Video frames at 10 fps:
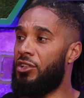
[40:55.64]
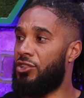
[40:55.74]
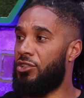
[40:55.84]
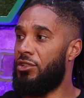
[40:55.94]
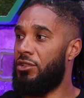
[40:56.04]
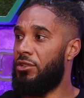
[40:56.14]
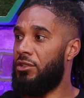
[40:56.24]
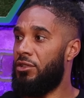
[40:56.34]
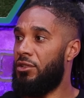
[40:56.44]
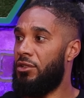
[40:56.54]
Dutch.
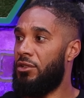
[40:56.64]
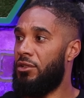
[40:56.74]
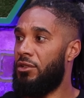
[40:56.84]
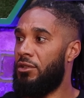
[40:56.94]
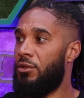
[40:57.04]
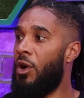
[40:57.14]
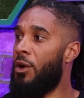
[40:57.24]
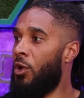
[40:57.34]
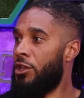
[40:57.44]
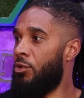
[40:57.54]

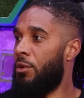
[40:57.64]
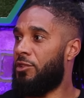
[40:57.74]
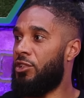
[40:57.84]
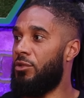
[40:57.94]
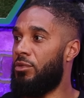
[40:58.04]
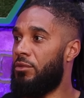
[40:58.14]
What, what are you up